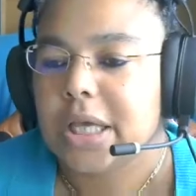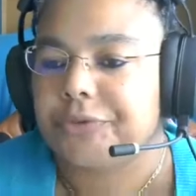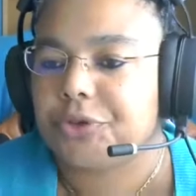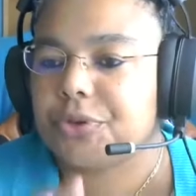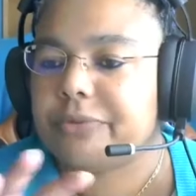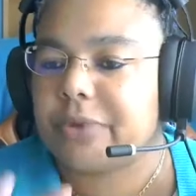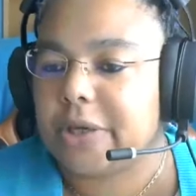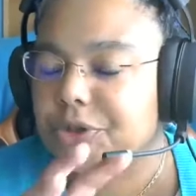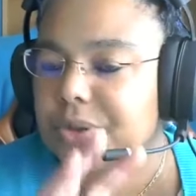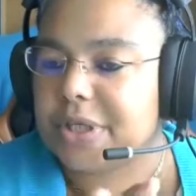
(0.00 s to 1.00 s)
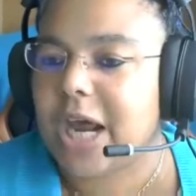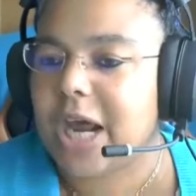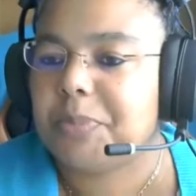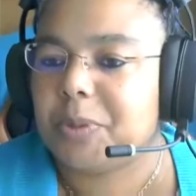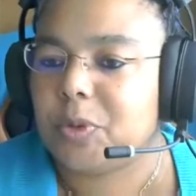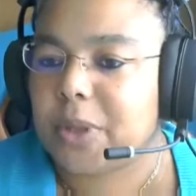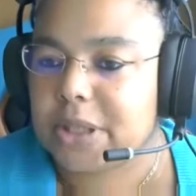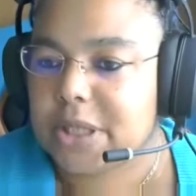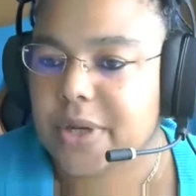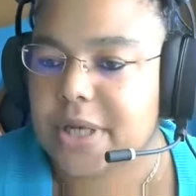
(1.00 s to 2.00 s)
If you divide people by
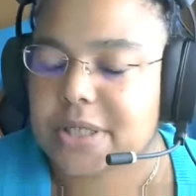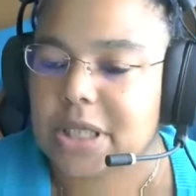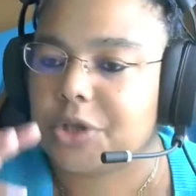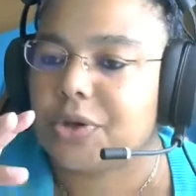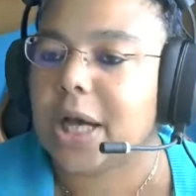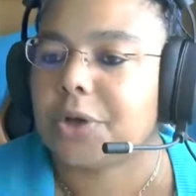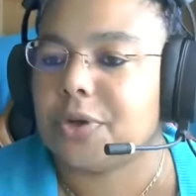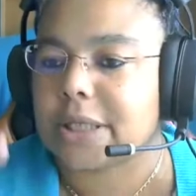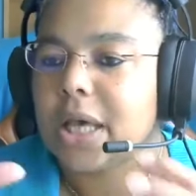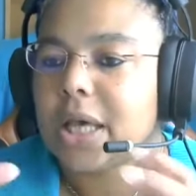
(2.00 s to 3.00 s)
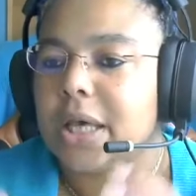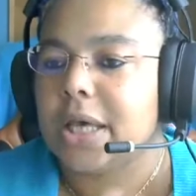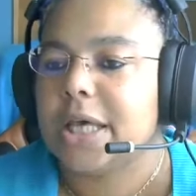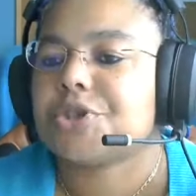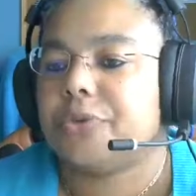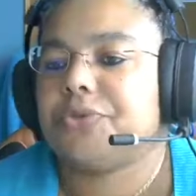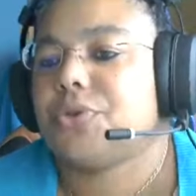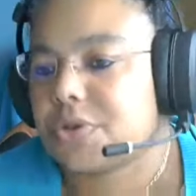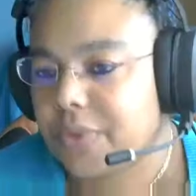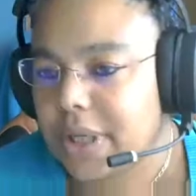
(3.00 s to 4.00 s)
this race and you're arguing that each of
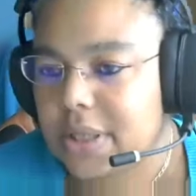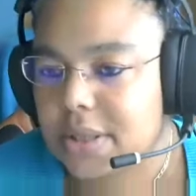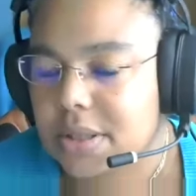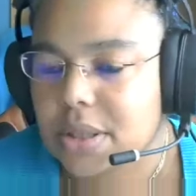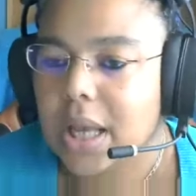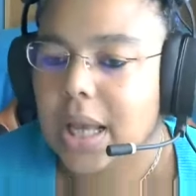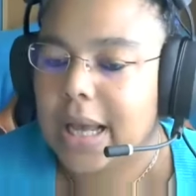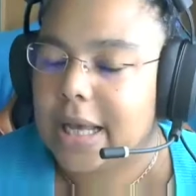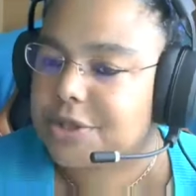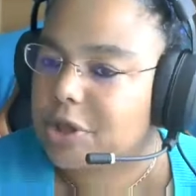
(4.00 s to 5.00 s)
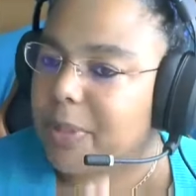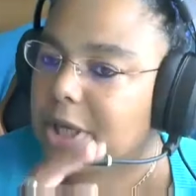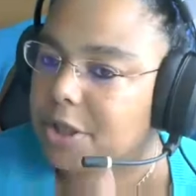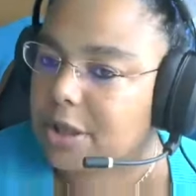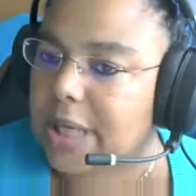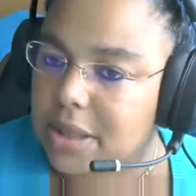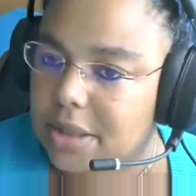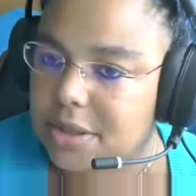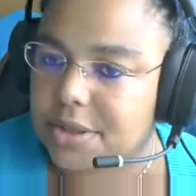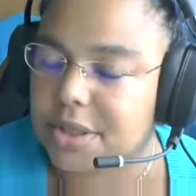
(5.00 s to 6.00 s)
those race has a particular
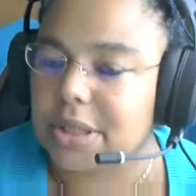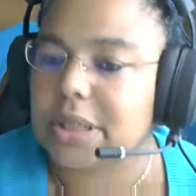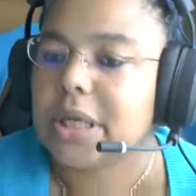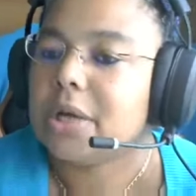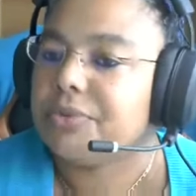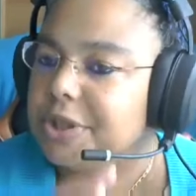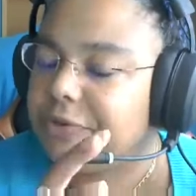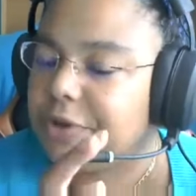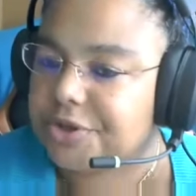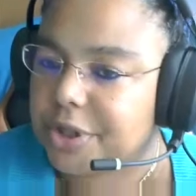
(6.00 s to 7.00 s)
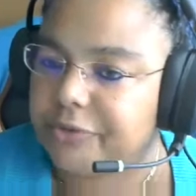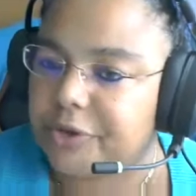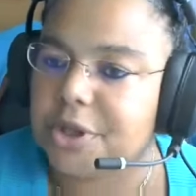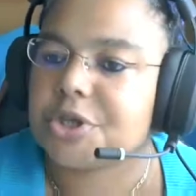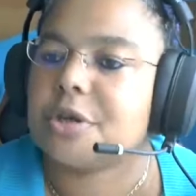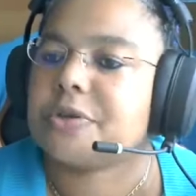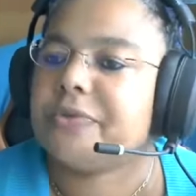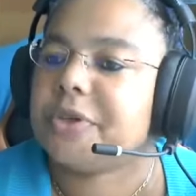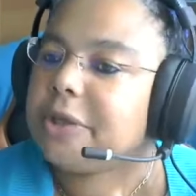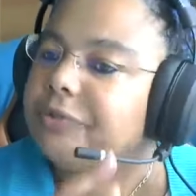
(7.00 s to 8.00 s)
identity with different definitions,
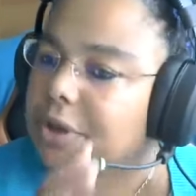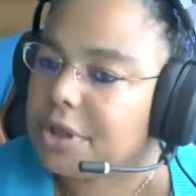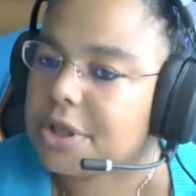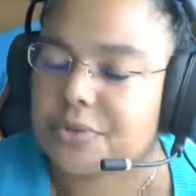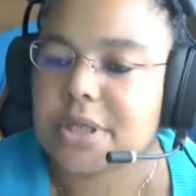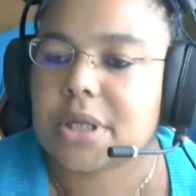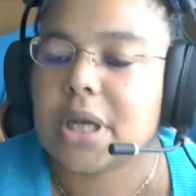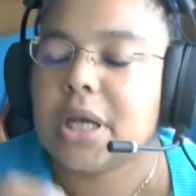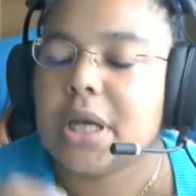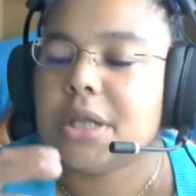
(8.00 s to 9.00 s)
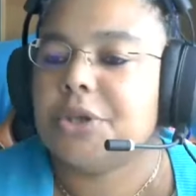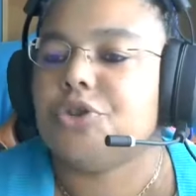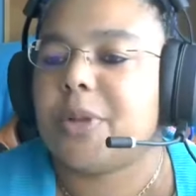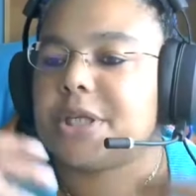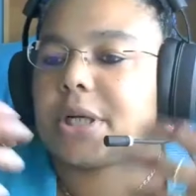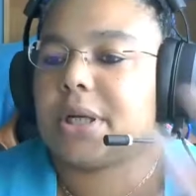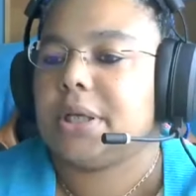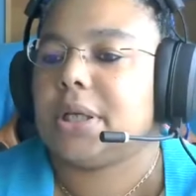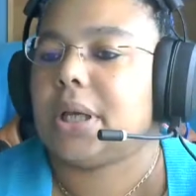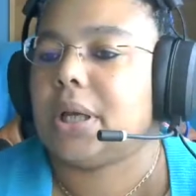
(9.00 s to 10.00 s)
with different interests, then you
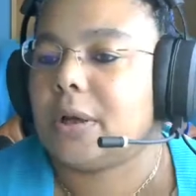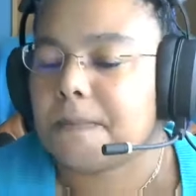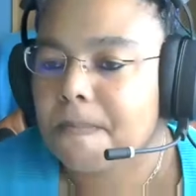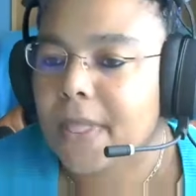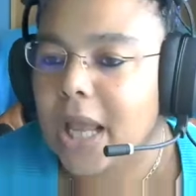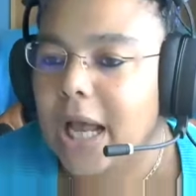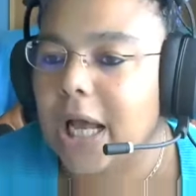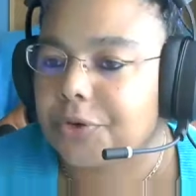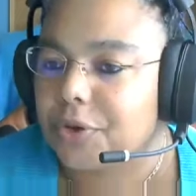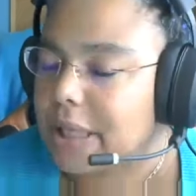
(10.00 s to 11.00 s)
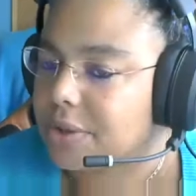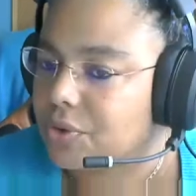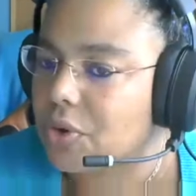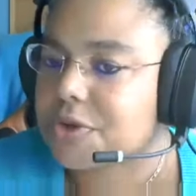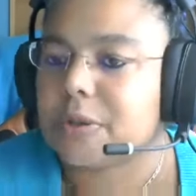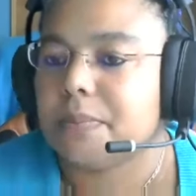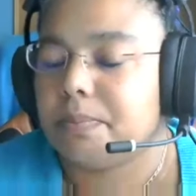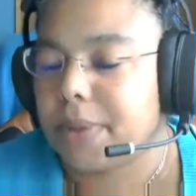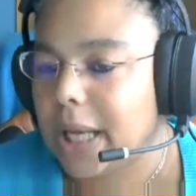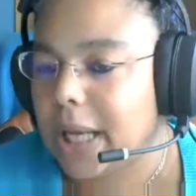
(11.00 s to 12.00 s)
basically argue that those
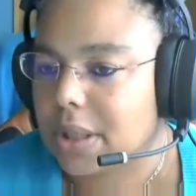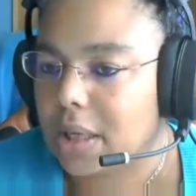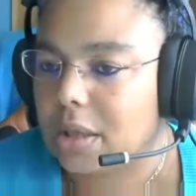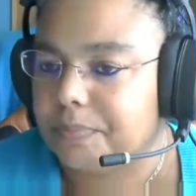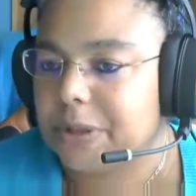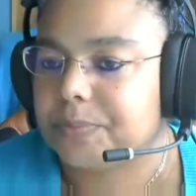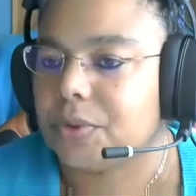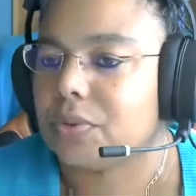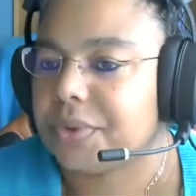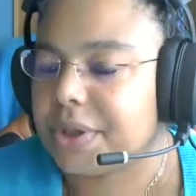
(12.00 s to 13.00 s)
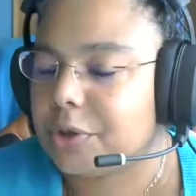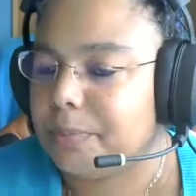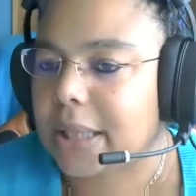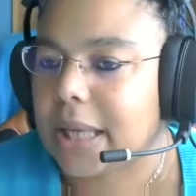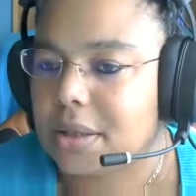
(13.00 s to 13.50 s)
black people with a black